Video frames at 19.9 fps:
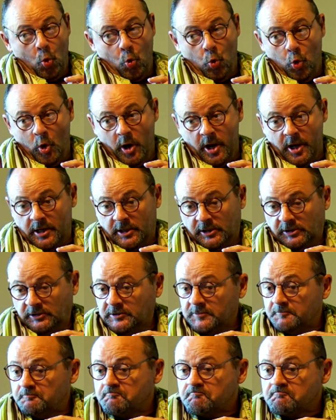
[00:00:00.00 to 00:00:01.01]

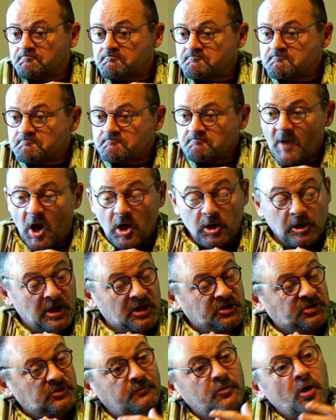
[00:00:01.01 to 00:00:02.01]
Well,
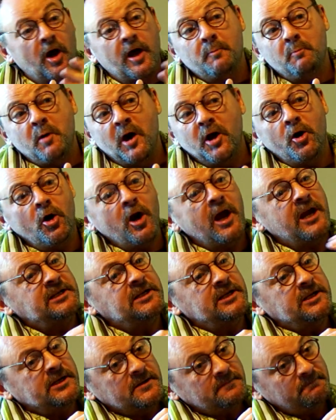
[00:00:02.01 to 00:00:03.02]
unless you've got a better
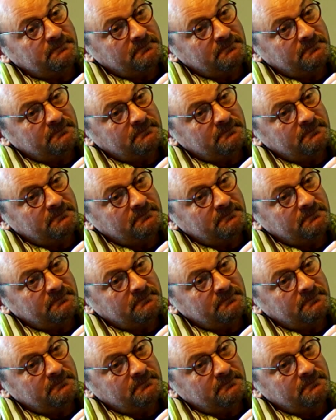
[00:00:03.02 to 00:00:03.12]
idea.